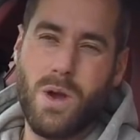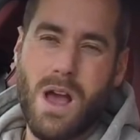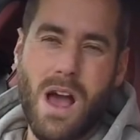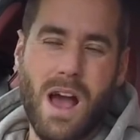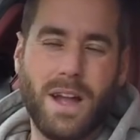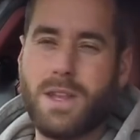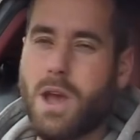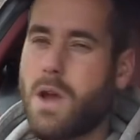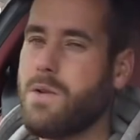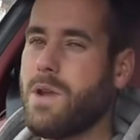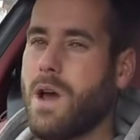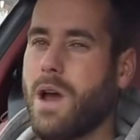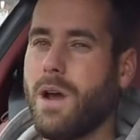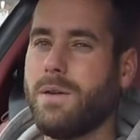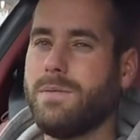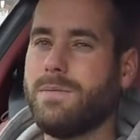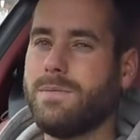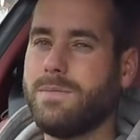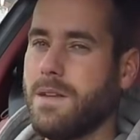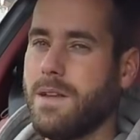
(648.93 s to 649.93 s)
I don't know.
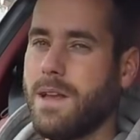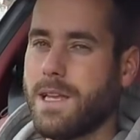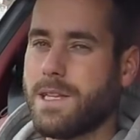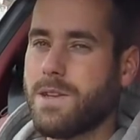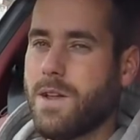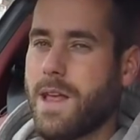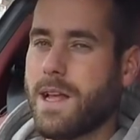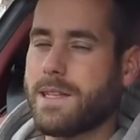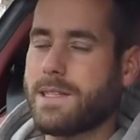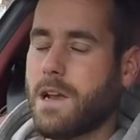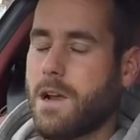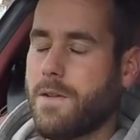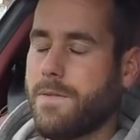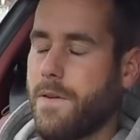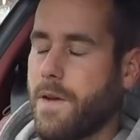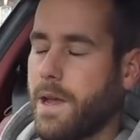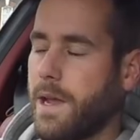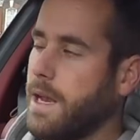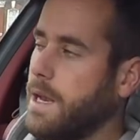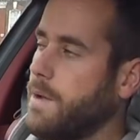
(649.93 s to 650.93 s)
It's not that
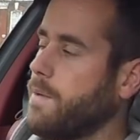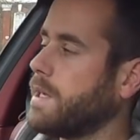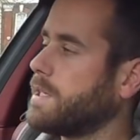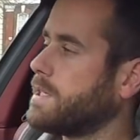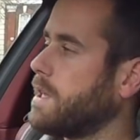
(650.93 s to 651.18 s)
terrifying anyway,